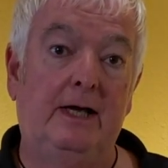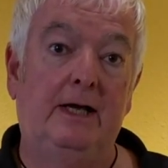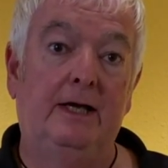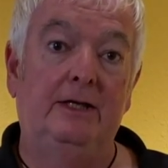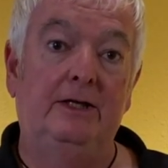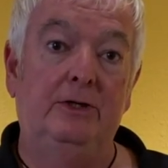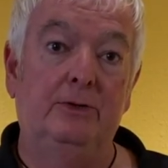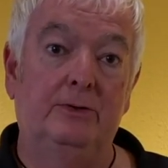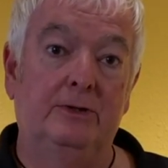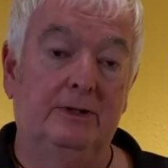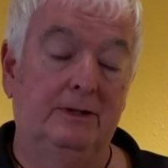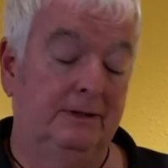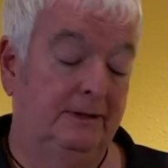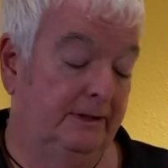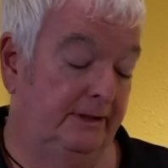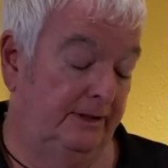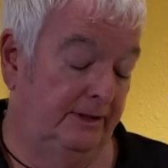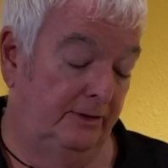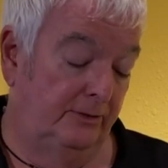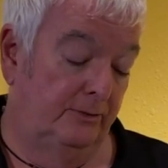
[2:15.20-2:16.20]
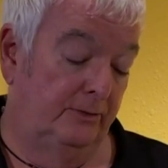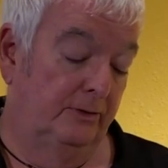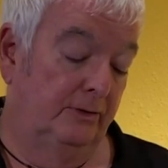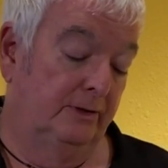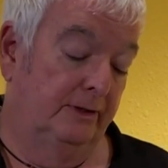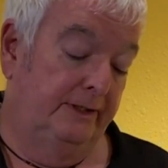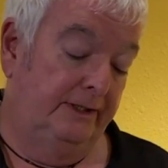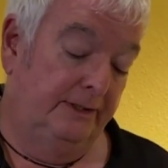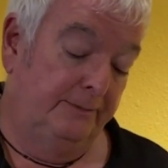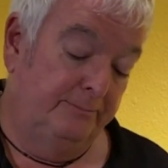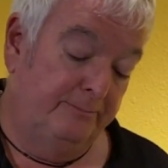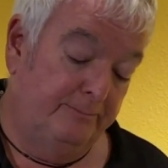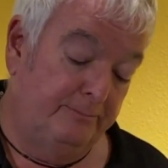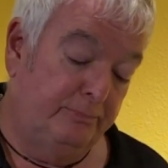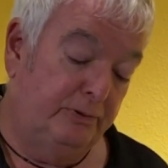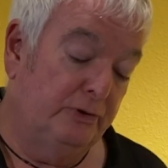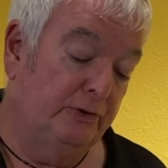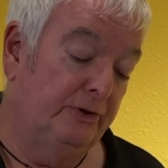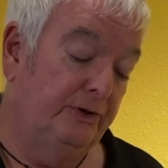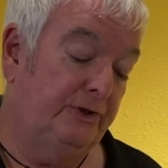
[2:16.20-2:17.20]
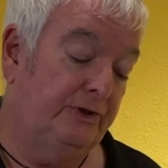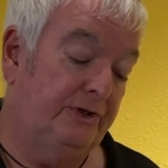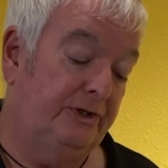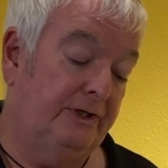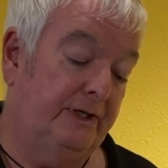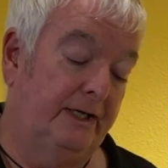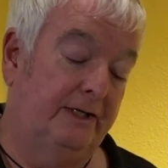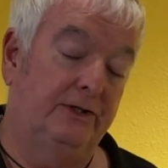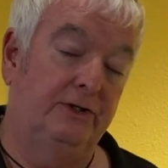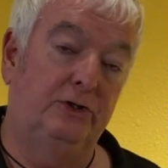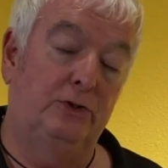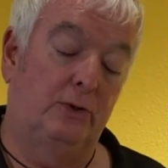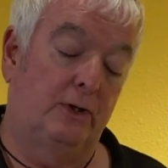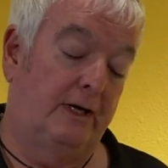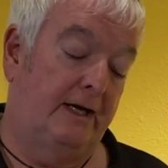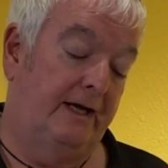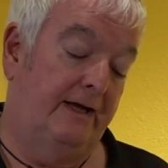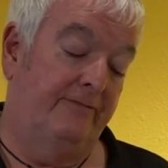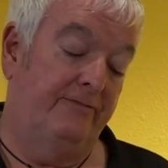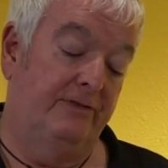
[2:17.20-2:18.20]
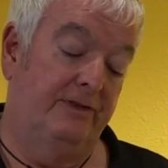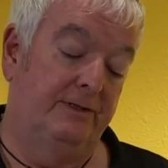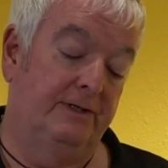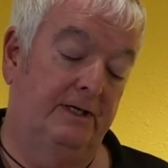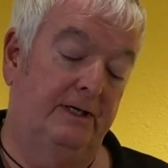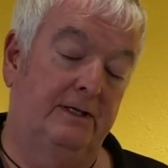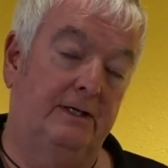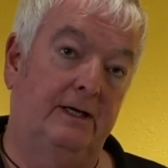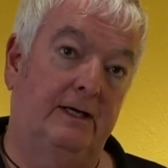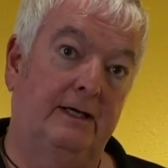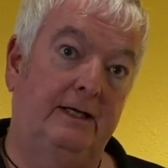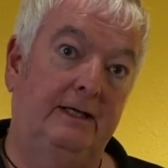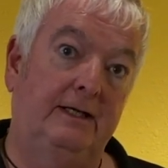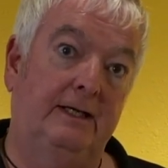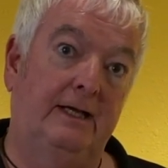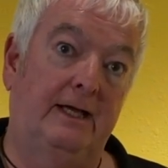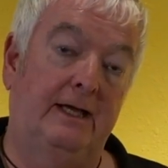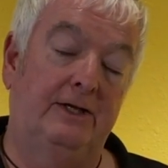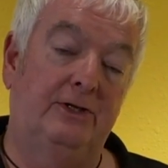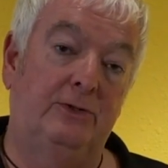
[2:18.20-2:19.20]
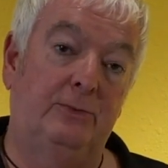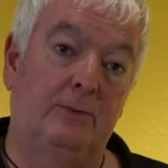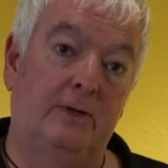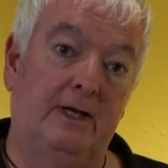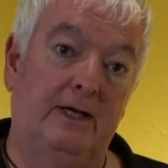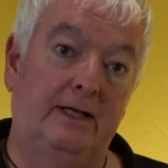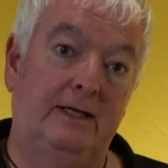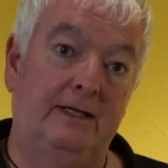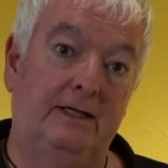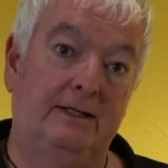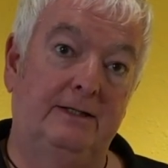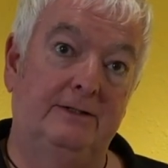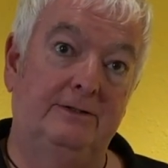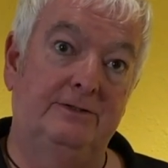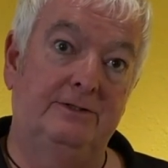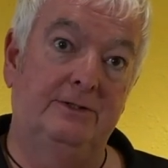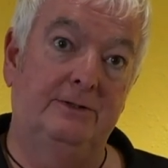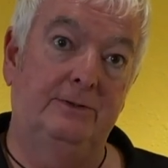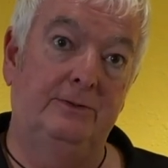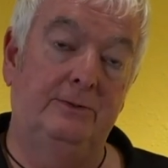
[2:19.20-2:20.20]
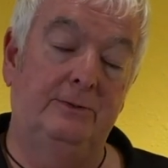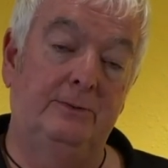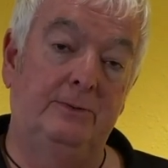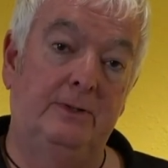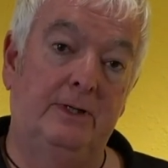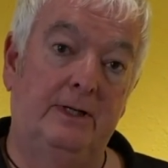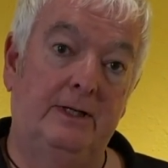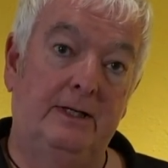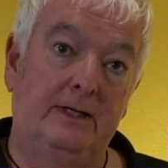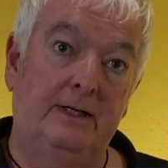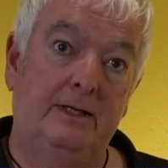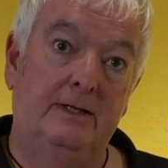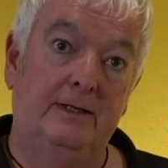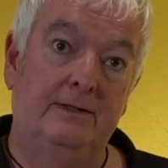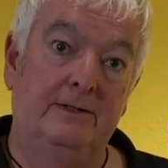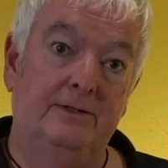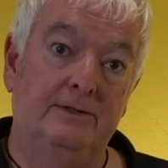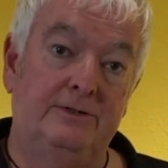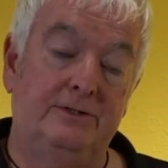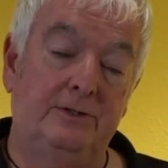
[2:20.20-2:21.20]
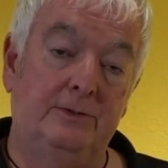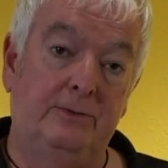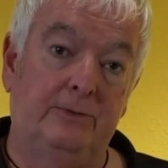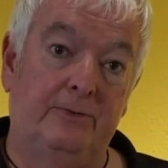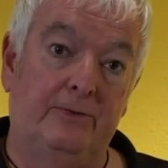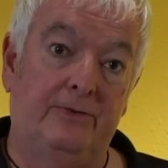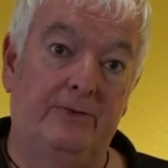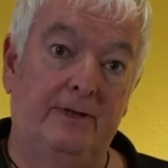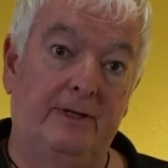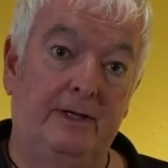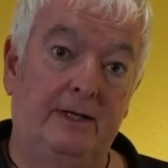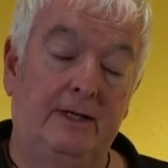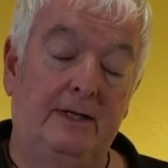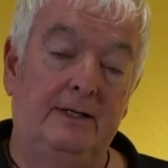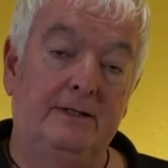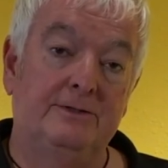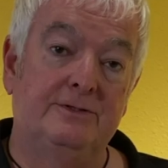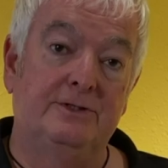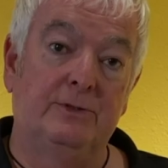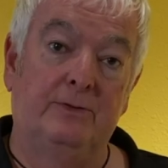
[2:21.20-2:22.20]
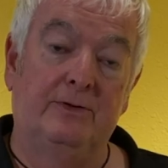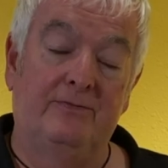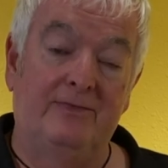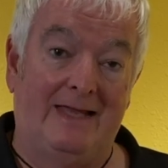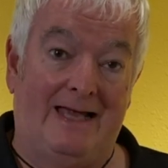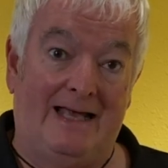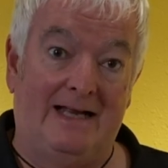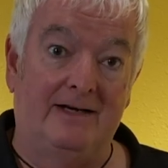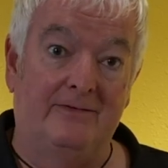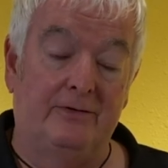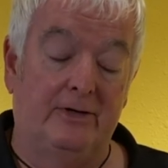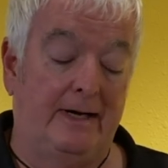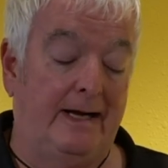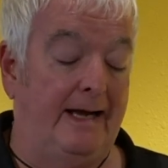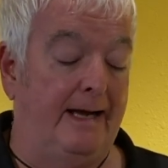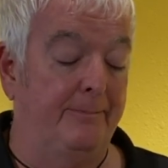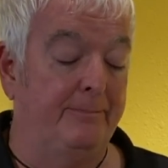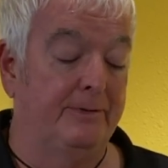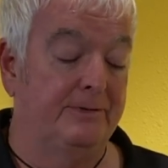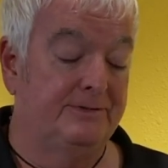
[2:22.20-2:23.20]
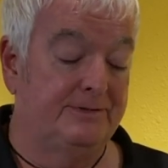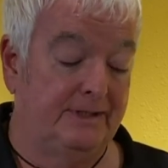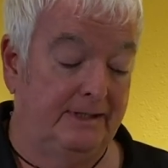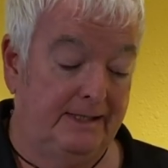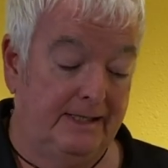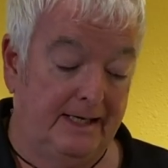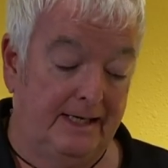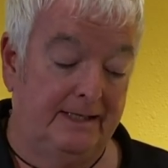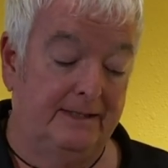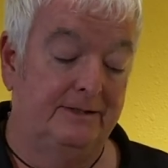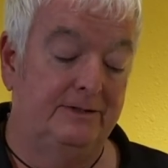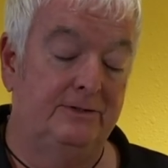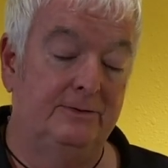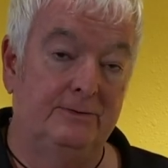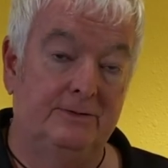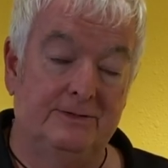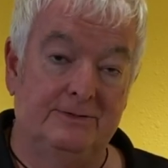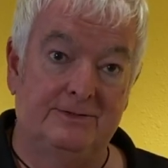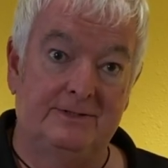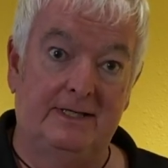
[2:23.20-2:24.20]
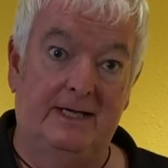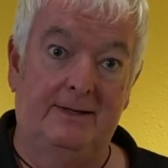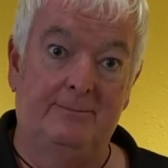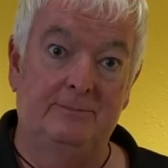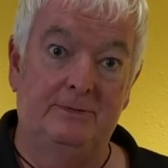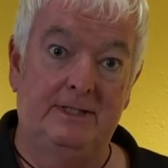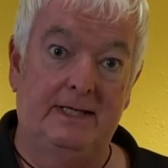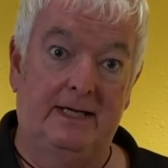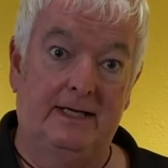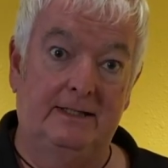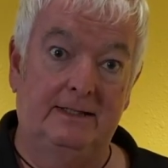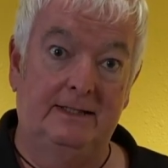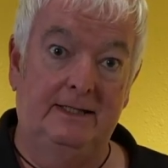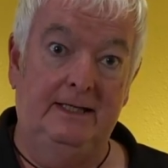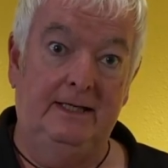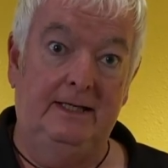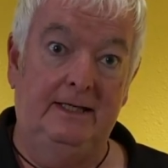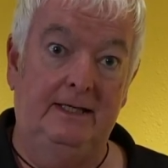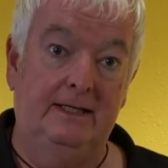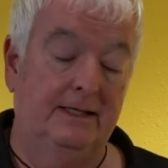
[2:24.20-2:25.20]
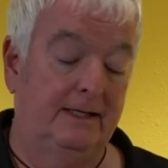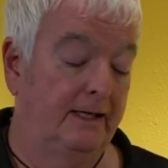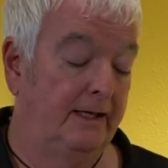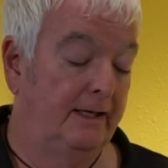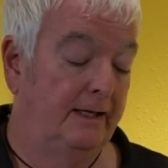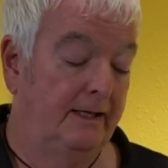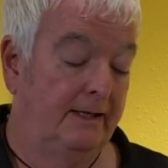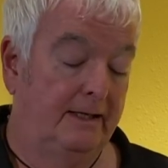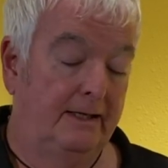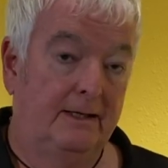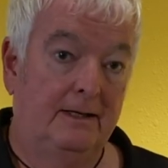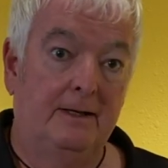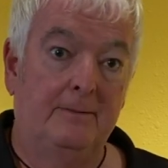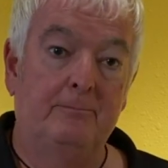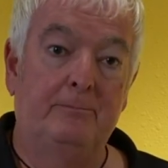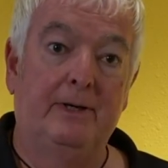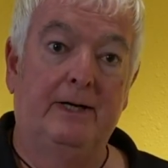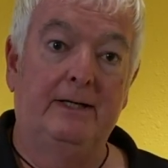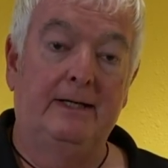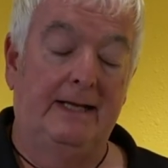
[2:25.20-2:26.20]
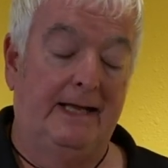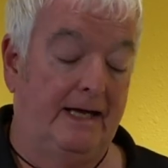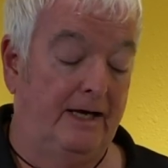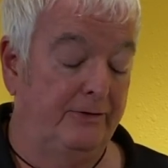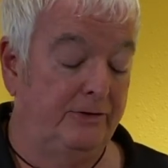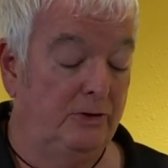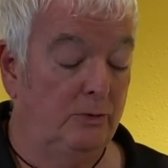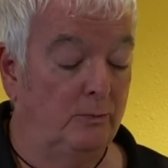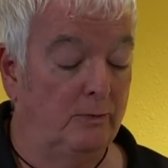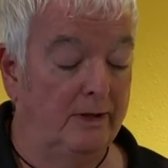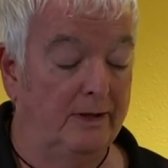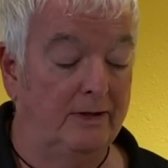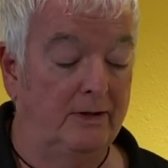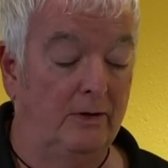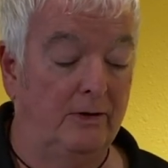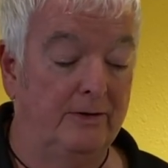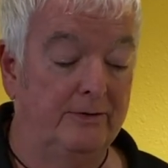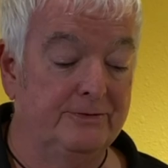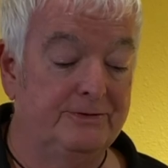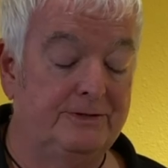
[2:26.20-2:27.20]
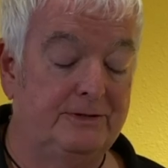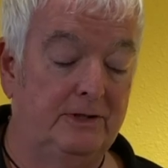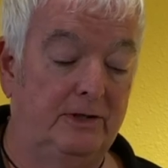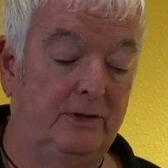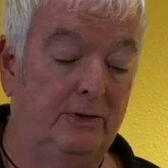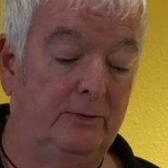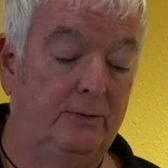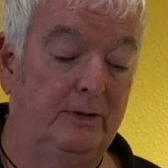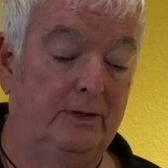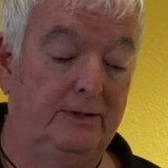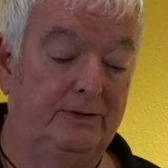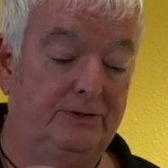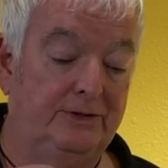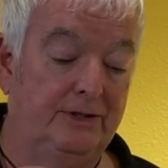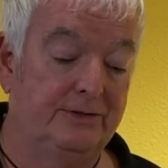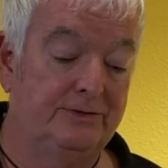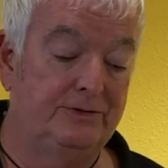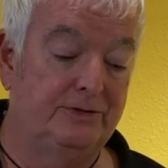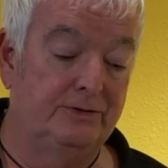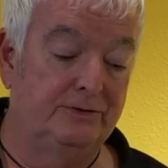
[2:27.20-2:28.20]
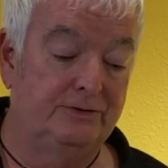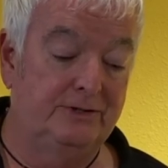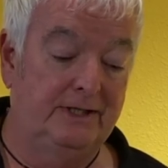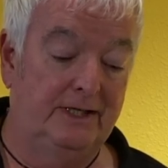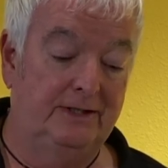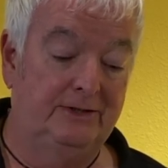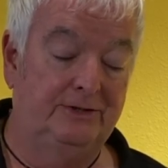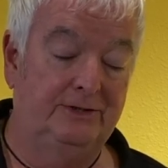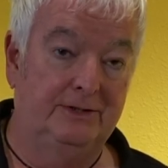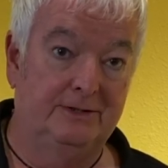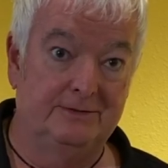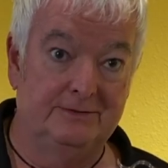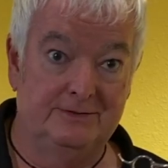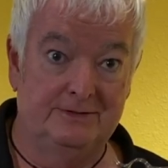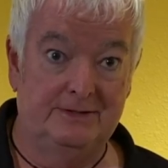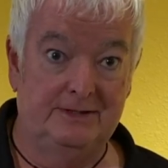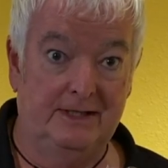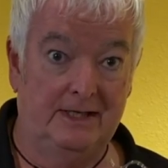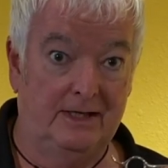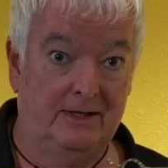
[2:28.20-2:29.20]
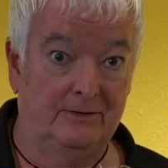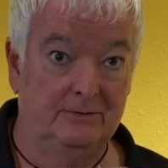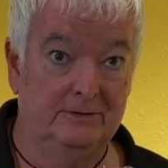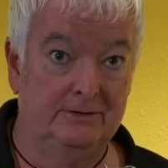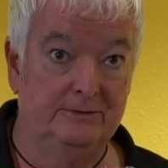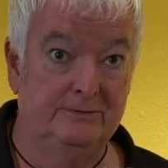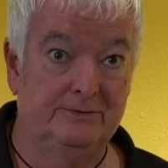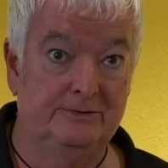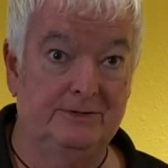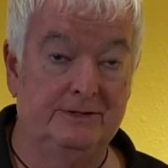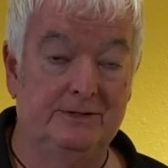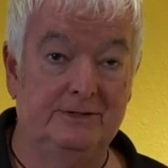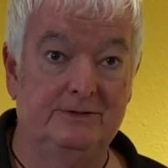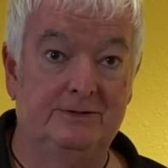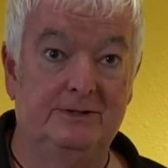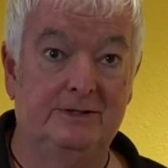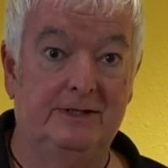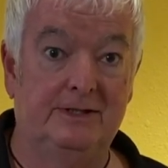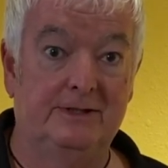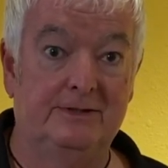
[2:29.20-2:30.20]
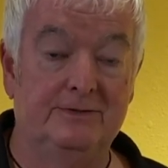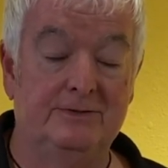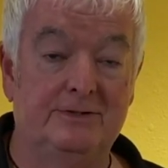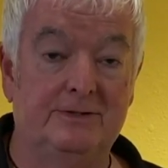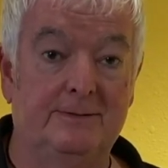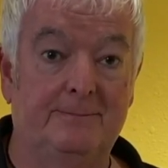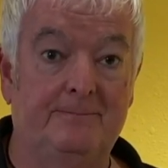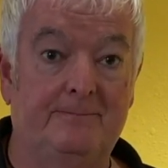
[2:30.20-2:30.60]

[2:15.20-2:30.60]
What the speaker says: You can literally push and drive the cutting edge right into the tooth. So if that ever happens, again, do the same technique, but now you want to also adjust your tension, see how loose this is.